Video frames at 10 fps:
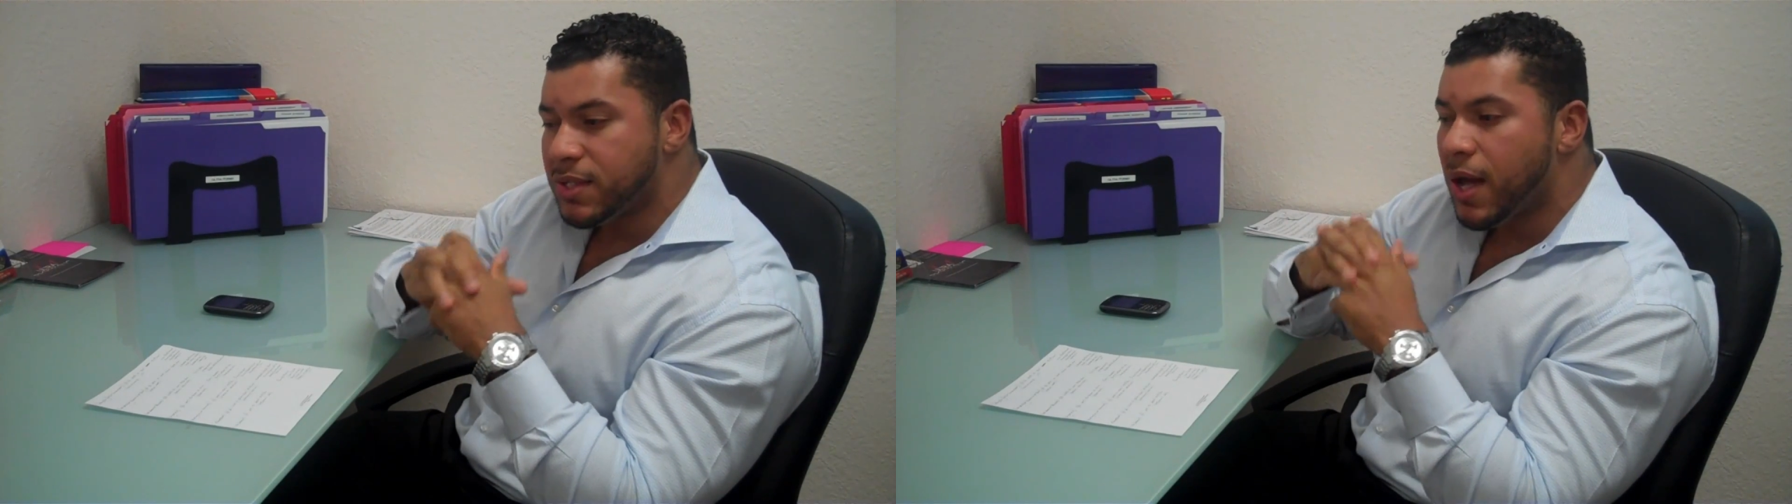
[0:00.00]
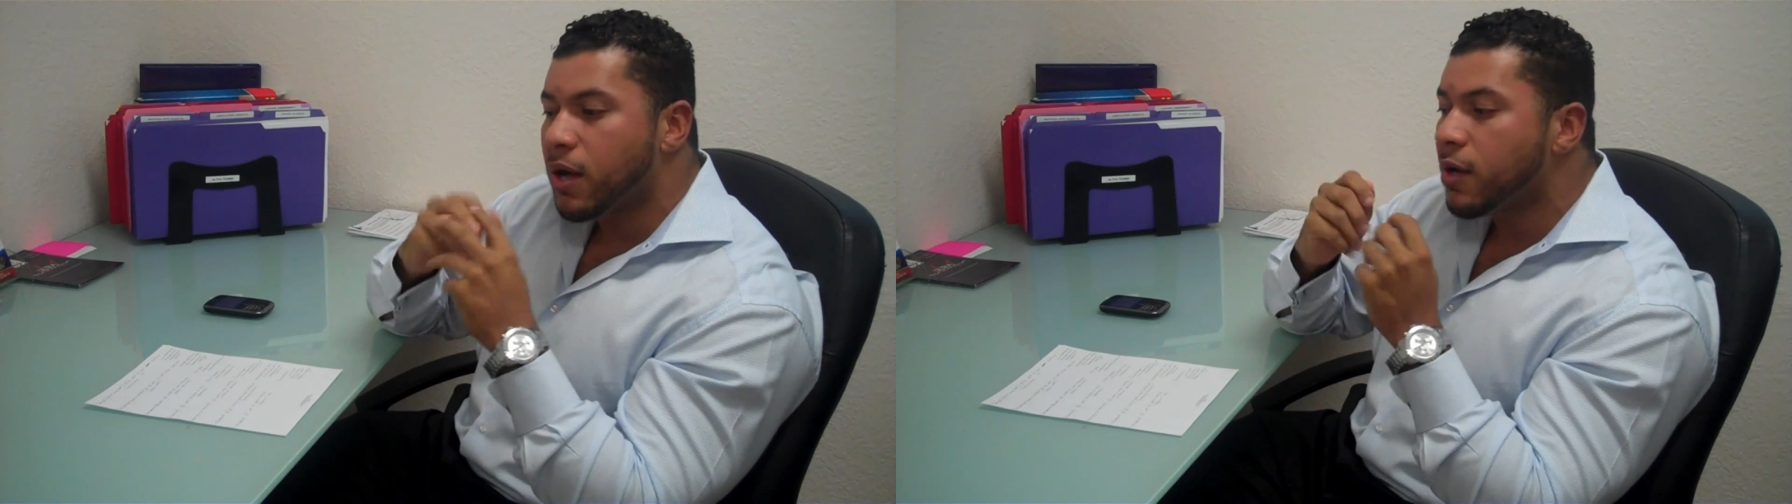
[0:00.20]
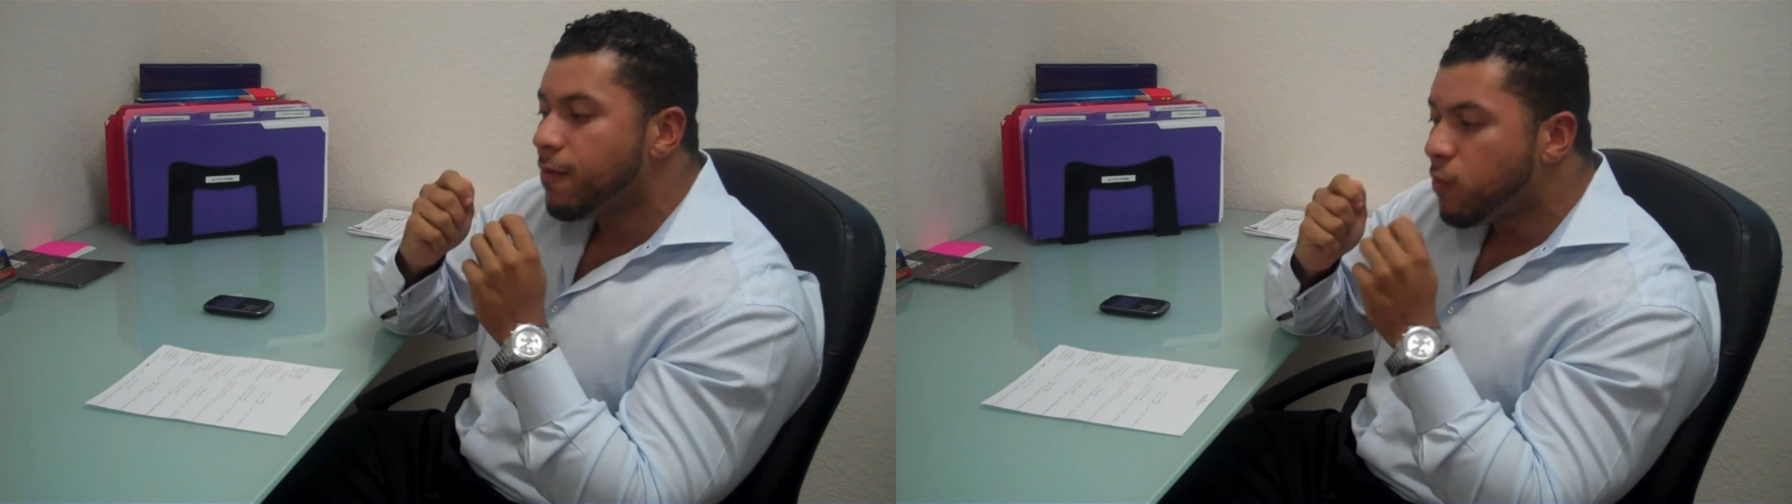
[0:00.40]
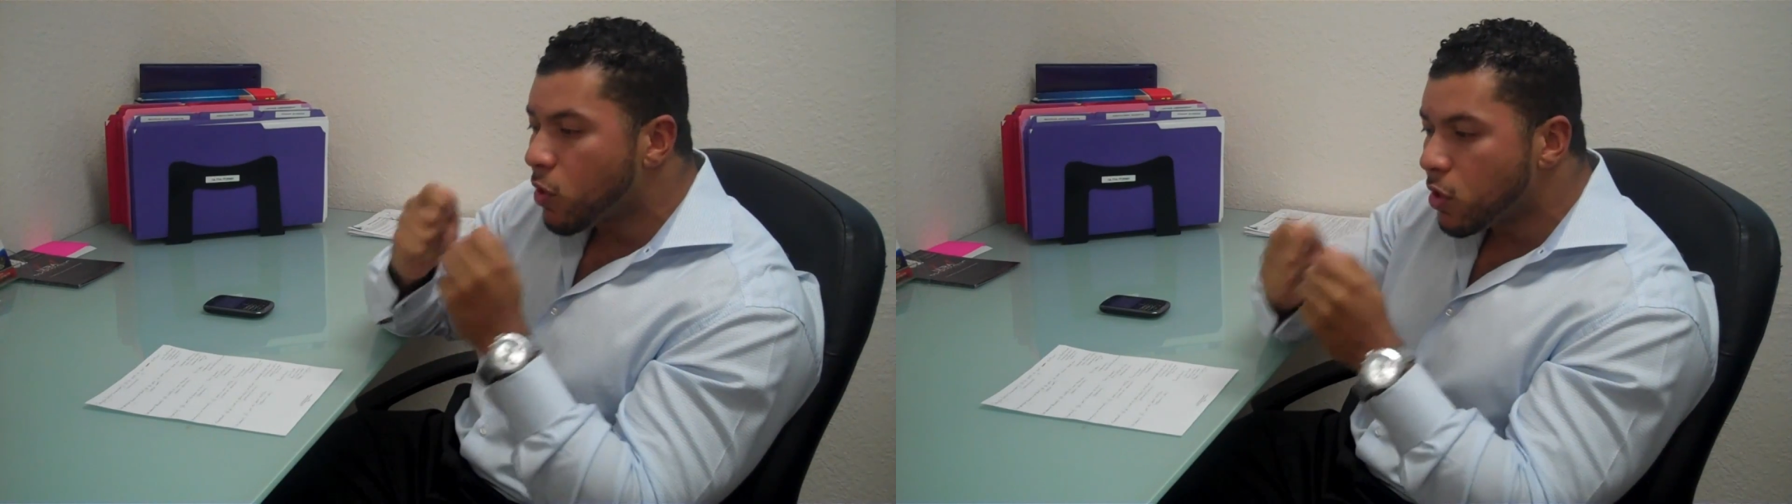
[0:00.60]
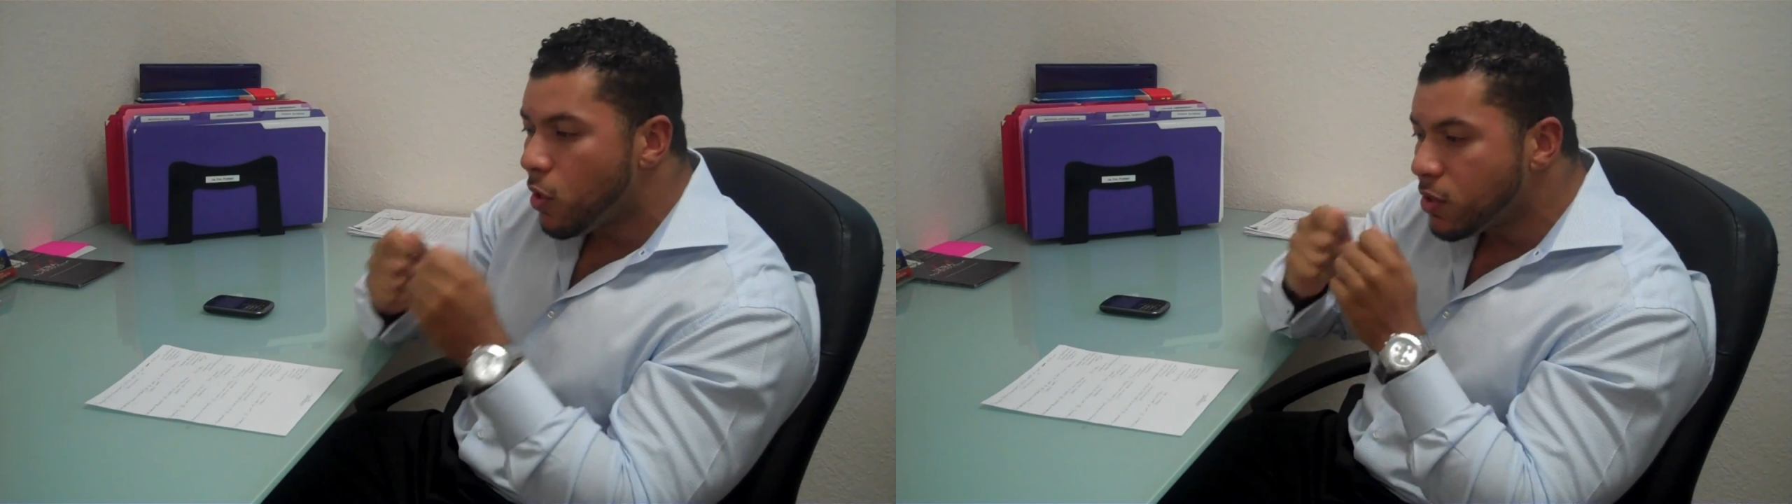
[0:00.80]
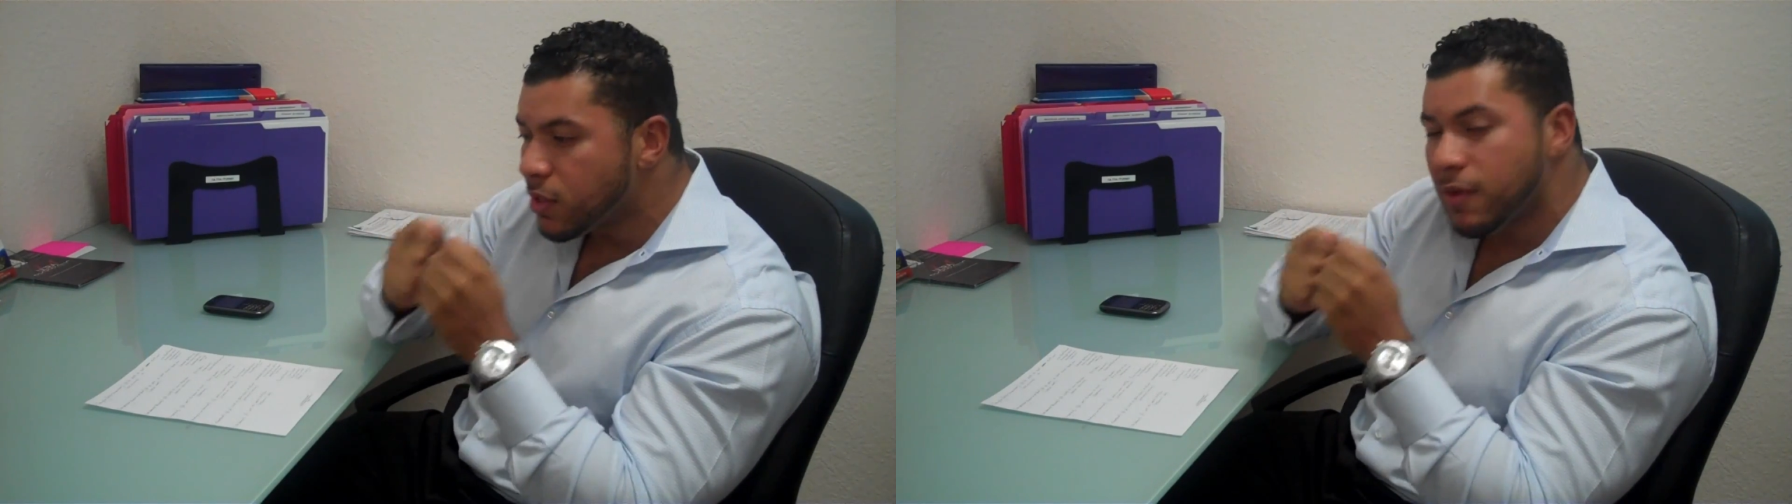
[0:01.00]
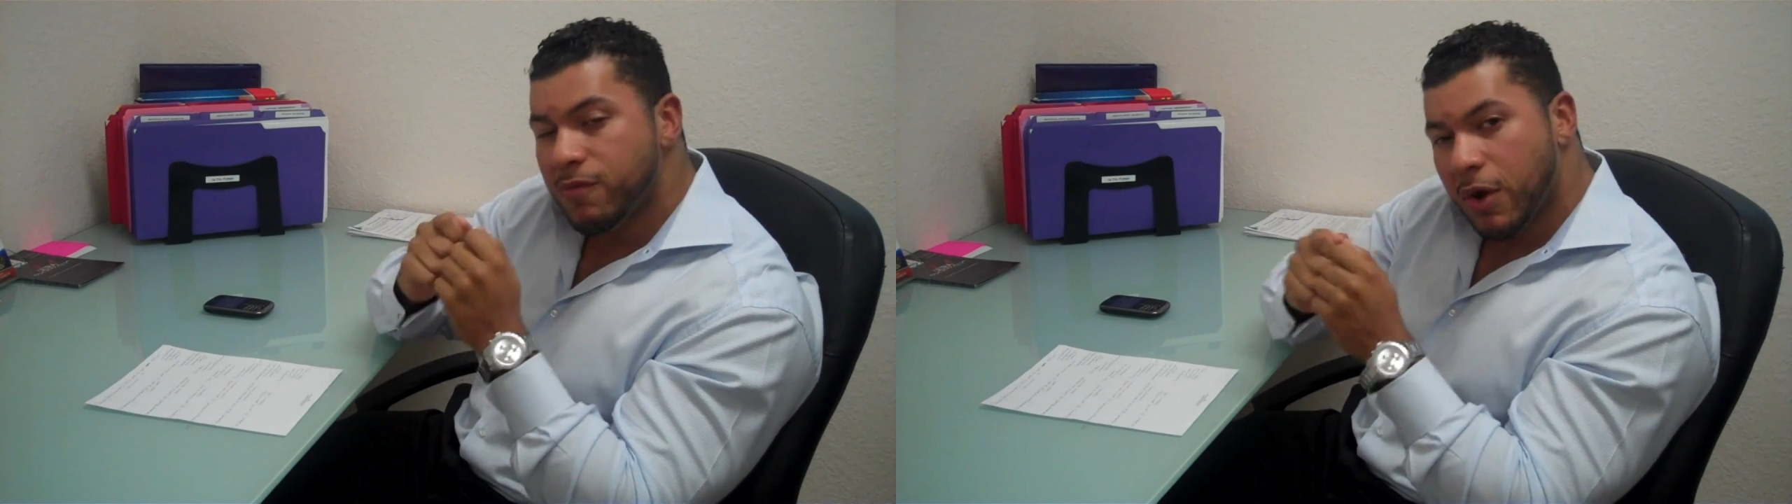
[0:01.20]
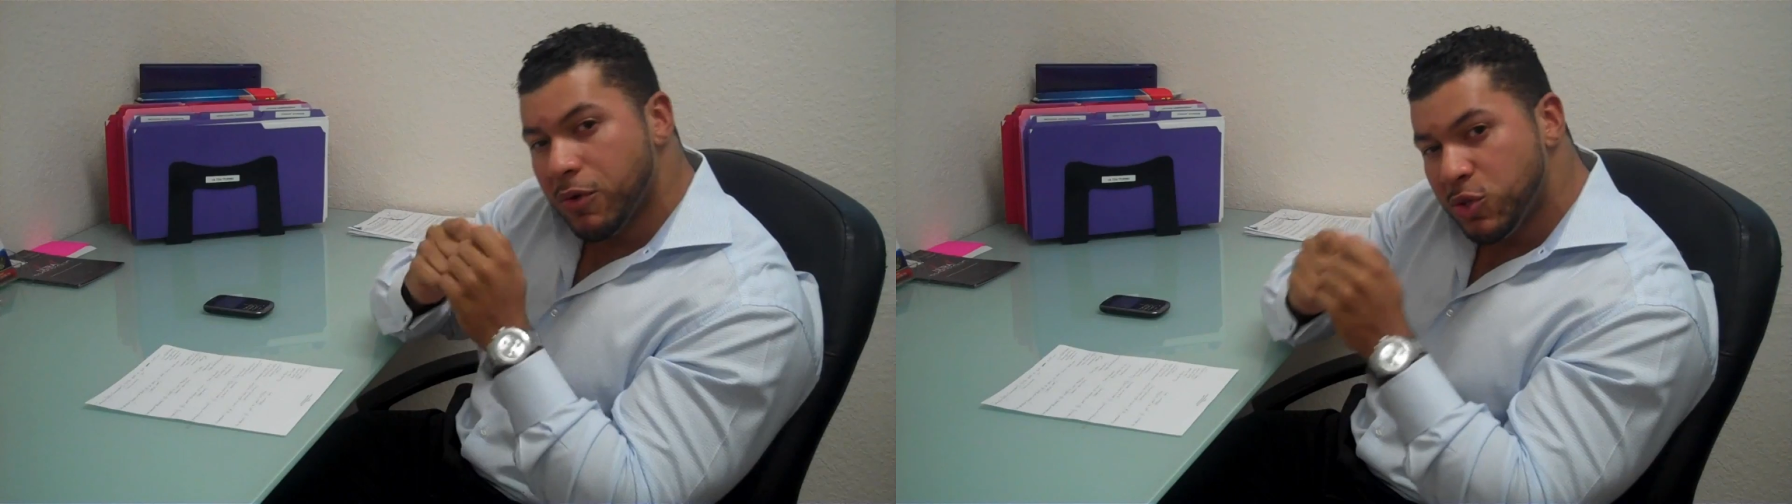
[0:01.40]
is now going to foreclose on
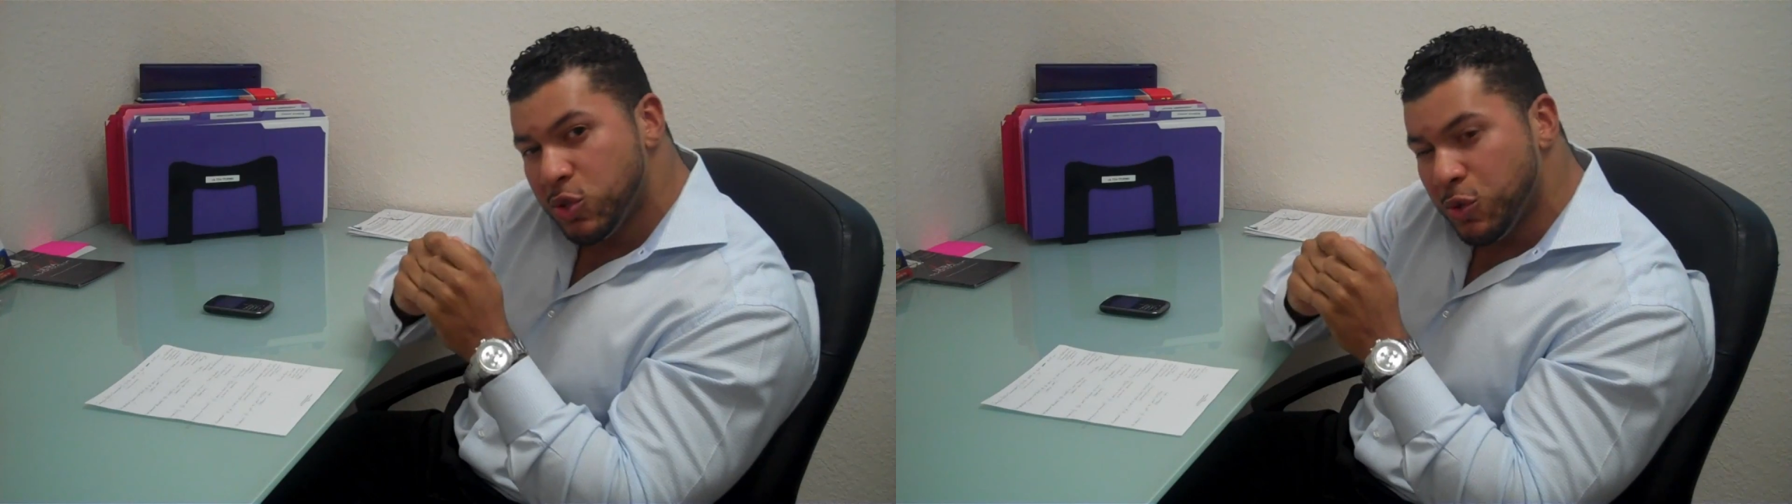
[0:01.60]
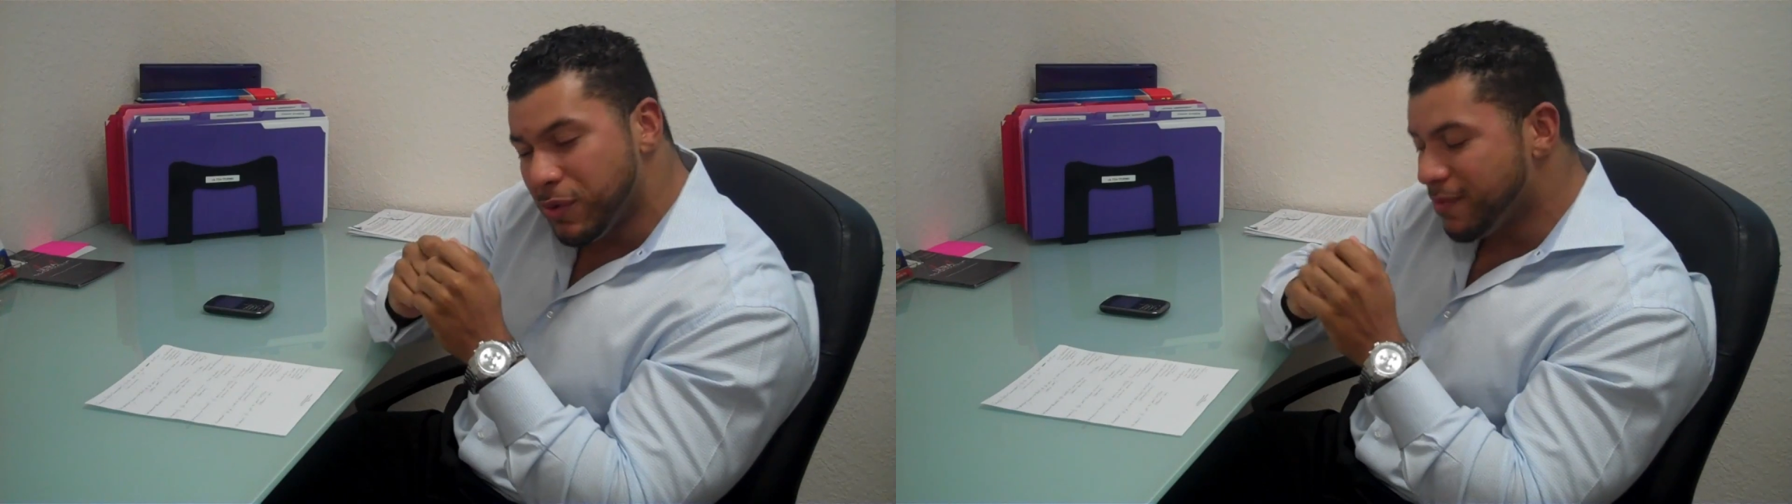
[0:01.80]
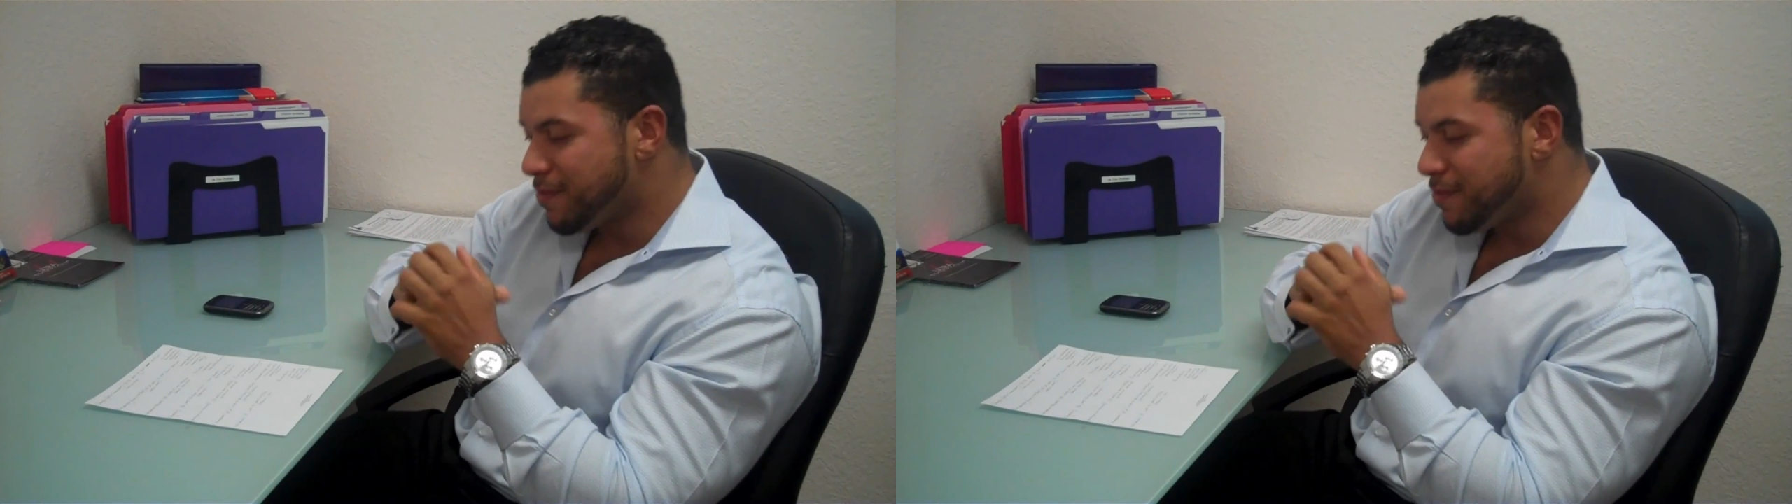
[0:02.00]
them very soon.